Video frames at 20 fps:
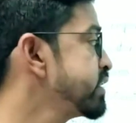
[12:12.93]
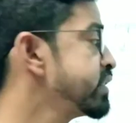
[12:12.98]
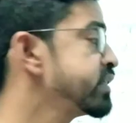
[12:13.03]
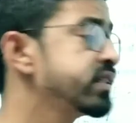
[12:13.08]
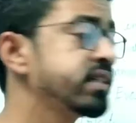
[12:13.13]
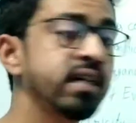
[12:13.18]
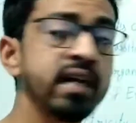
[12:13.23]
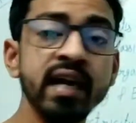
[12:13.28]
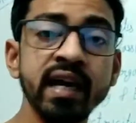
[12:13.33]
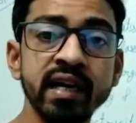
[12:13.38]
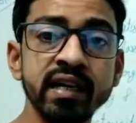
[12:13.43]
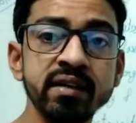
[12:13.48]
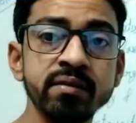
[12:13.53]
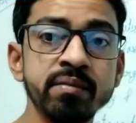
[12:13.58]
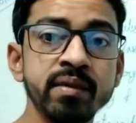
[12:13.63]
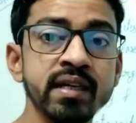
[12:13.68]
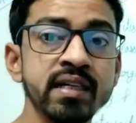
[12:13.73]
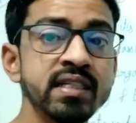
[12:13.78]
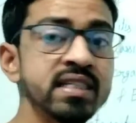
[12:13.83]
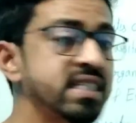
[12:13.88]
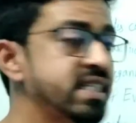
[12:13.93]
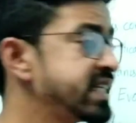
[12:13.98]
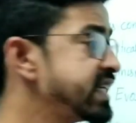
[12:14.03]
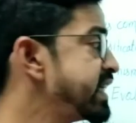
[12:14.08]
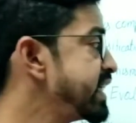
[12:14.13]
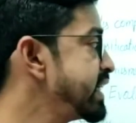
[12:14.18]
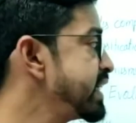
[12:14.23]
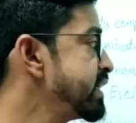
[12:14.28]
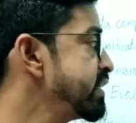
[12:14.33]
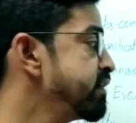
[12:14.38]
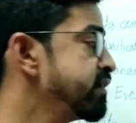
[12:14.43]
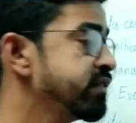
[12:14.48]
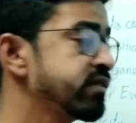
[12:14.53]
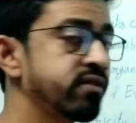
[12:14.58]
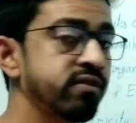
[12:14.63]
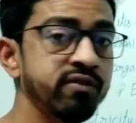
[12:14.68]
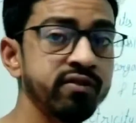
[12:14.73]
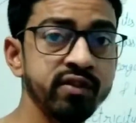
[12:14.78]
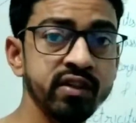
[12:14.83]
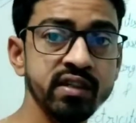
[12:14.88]
the elements in
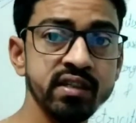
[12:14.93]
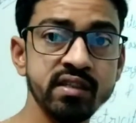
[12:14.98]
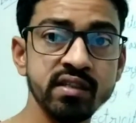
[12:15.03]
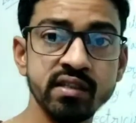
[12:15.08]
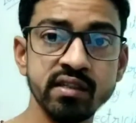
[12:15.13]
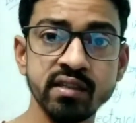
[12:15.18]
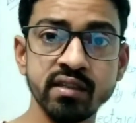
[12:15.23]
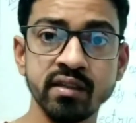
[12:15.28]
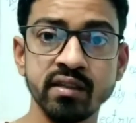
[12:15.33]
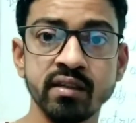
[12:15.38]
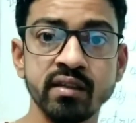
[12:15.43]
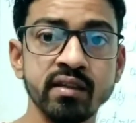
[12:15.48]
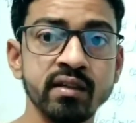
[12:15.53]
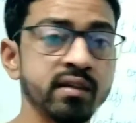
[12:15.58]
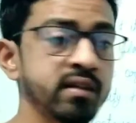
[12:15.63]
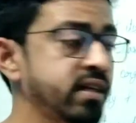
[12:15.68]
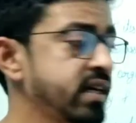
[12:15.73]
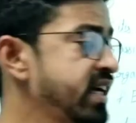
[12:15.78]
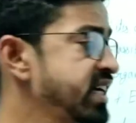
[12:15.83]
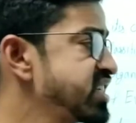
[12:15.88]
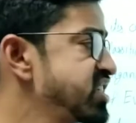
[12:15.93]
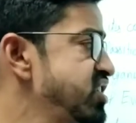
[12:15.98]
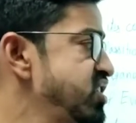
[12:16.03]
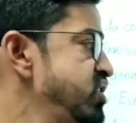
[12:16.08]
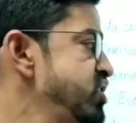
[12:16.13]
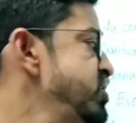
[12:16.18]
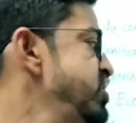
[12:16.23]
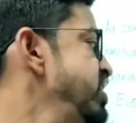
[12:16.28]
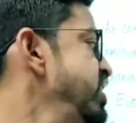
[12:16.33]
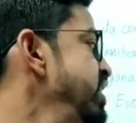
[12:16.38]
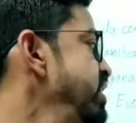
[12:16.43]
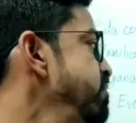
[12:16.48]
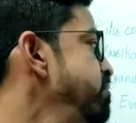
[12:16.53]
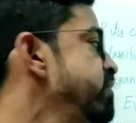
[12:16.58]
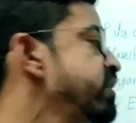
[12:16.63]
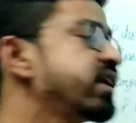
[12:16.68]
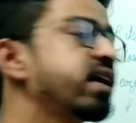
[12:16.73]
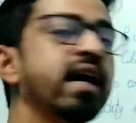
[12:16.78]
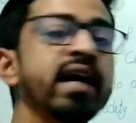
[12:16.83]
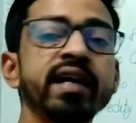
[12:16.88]
first extreme
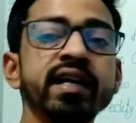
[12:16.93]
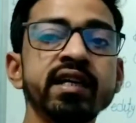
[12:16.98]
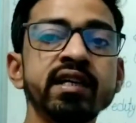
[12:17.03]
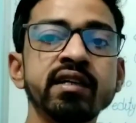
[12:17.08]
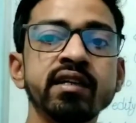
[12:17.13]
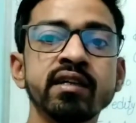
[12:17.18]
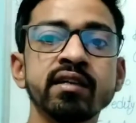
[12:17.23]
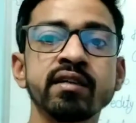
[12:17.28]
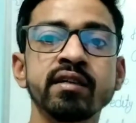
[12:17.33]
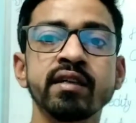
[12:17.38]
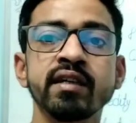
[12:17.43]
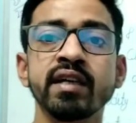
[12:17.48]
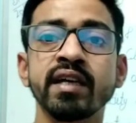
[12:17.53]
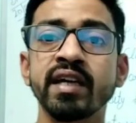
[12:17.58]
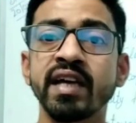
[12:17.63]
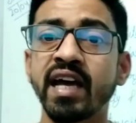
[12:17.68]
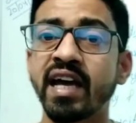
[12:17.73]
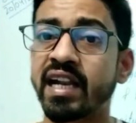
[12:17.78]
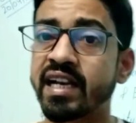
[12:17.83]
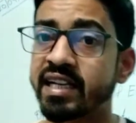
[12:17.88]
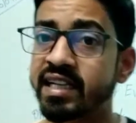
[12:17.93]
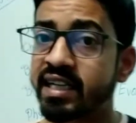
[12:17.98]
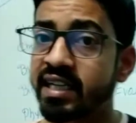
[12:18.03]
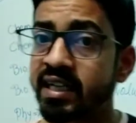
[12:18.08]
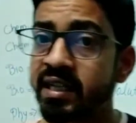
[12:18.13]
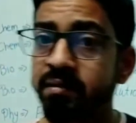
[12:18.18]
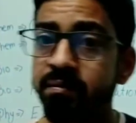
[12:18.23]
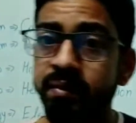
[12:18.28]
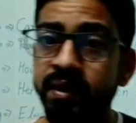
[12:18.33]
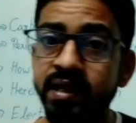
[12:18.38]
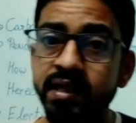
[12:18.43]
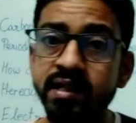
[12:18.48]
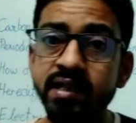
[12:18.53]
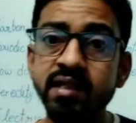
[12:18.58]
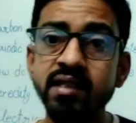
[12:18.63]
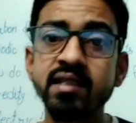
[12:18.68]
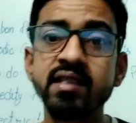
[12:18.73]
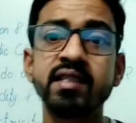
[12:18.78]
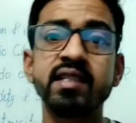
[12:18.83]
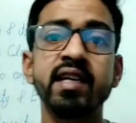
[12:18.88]
right alkali
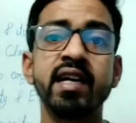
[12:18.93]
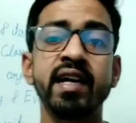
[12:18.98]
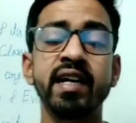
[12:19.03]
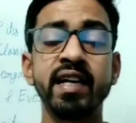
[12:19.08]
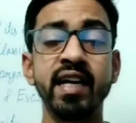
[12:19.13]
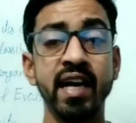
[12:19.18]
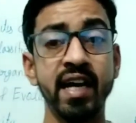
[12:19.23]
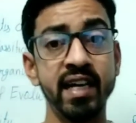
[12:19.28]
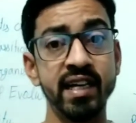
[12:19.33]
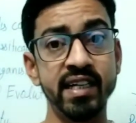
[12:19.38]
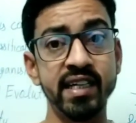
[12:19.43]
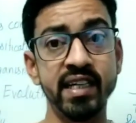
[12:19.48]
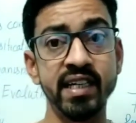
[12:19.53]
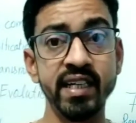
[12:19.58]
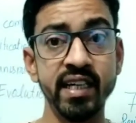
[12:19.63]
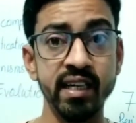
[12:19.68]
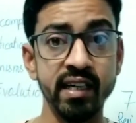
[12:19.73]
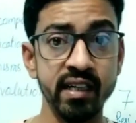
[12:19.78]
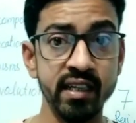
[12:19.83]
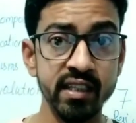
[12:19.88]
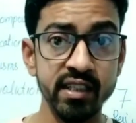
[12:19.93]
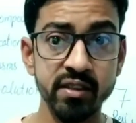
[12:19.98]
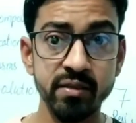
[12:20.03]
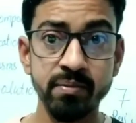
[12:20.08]
metals and alkali earth